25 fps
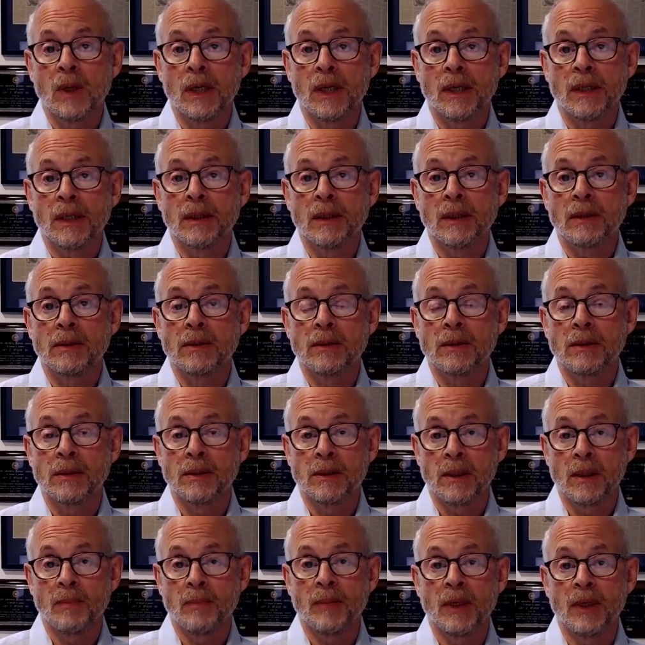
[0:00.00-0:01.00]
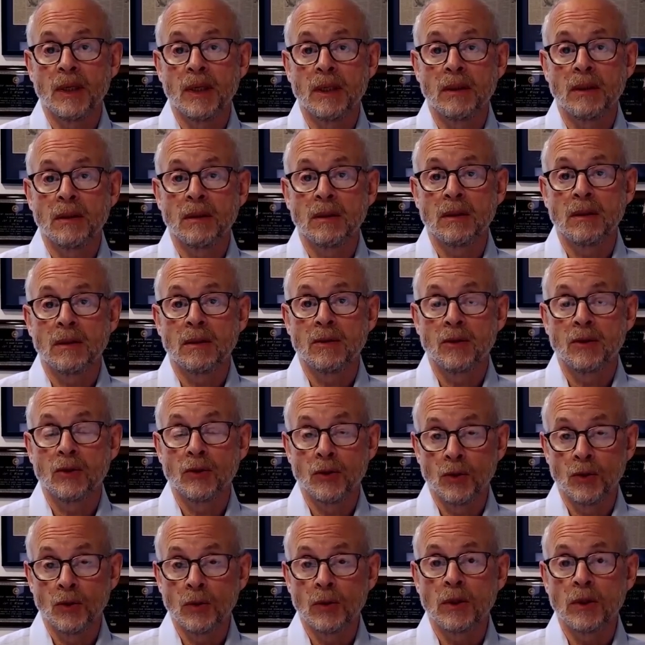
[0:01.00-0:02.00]
way to chip in, to
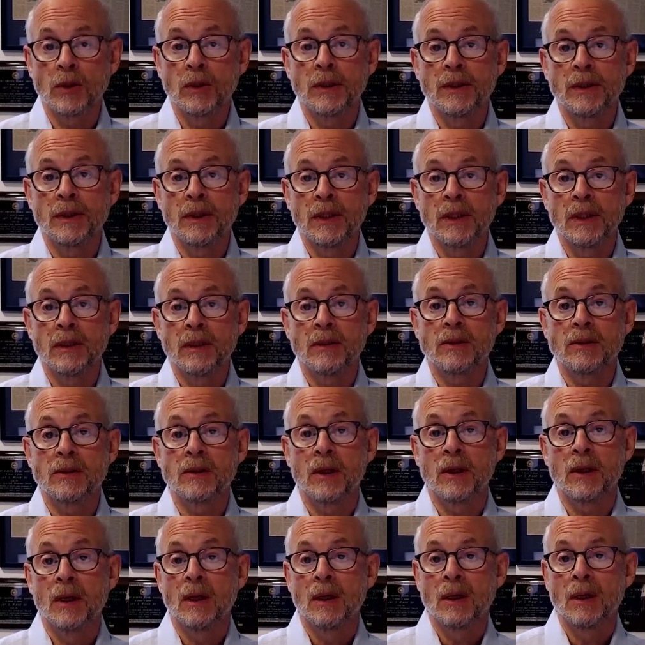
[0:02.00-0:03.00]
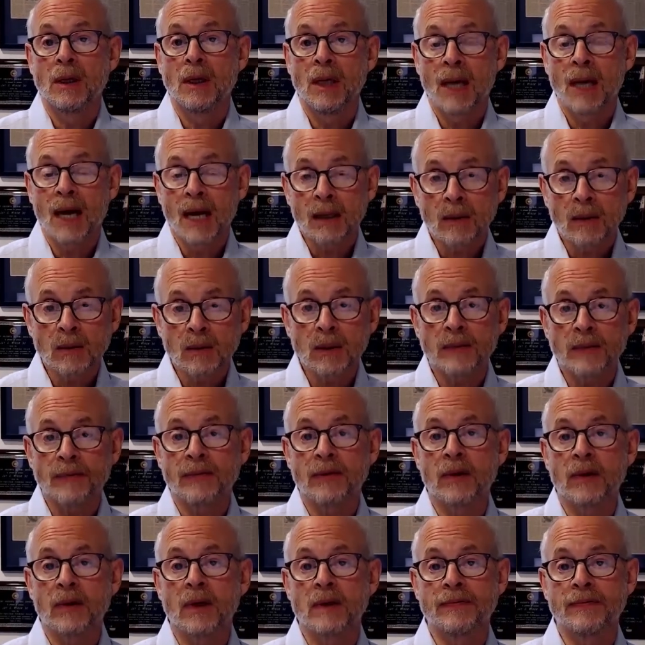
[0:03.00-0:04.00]
do good deeds, not only
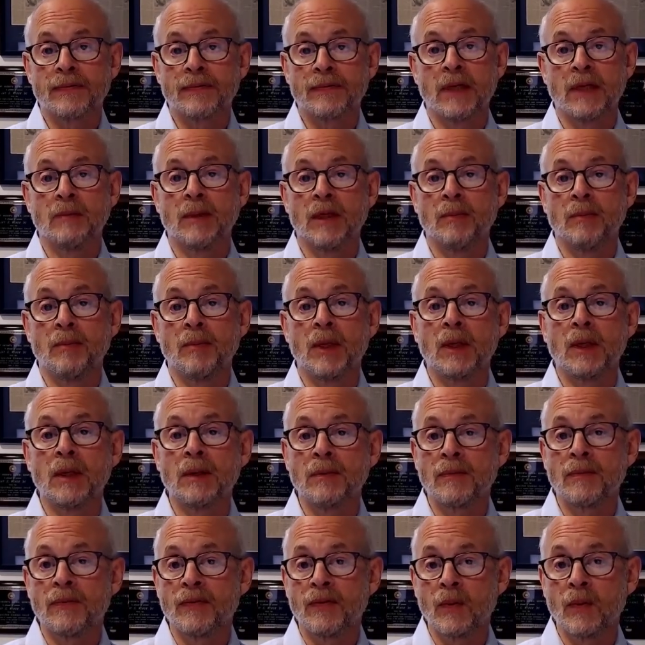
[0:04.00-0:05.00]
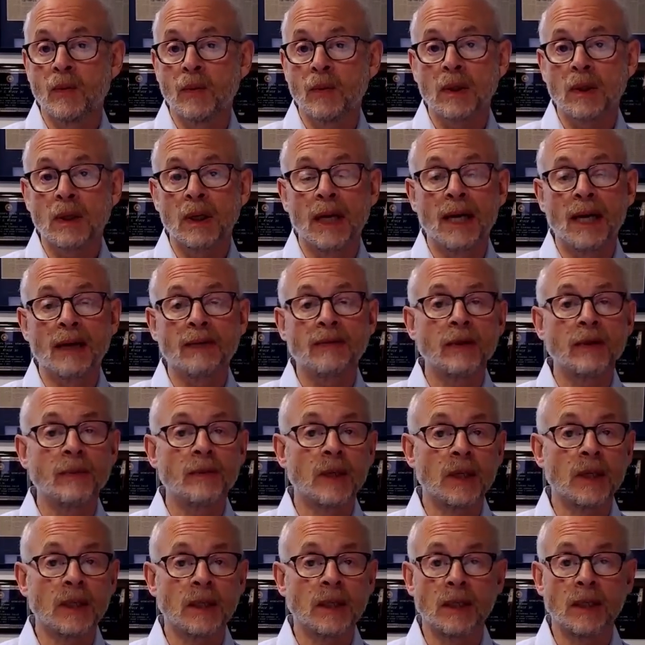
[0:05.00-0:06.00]
for our family, but for
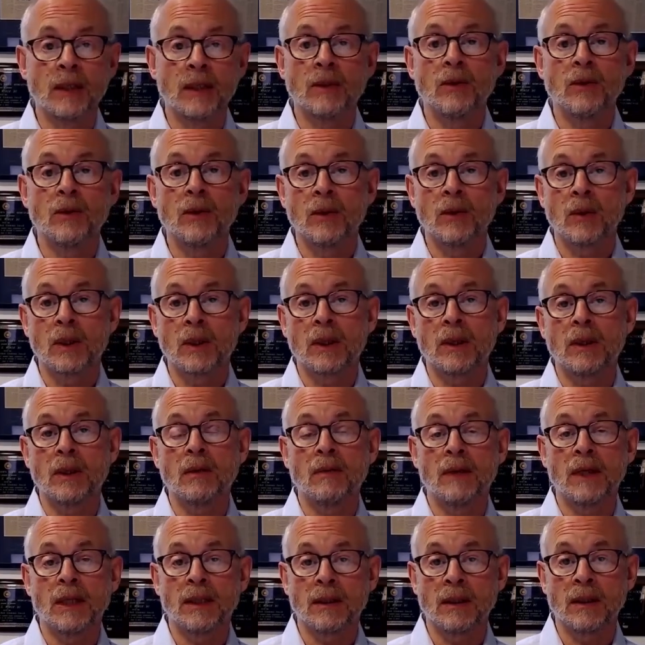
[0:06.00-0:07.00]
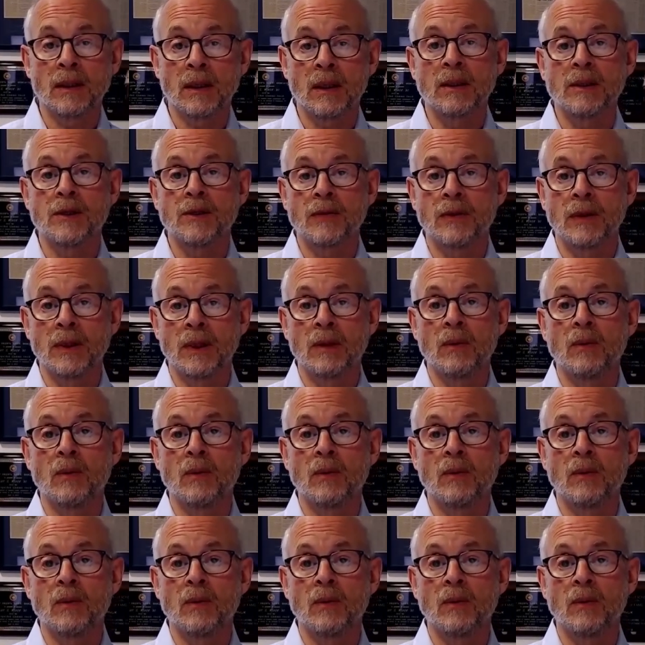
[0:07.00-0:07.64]
everybody in New York and around the country.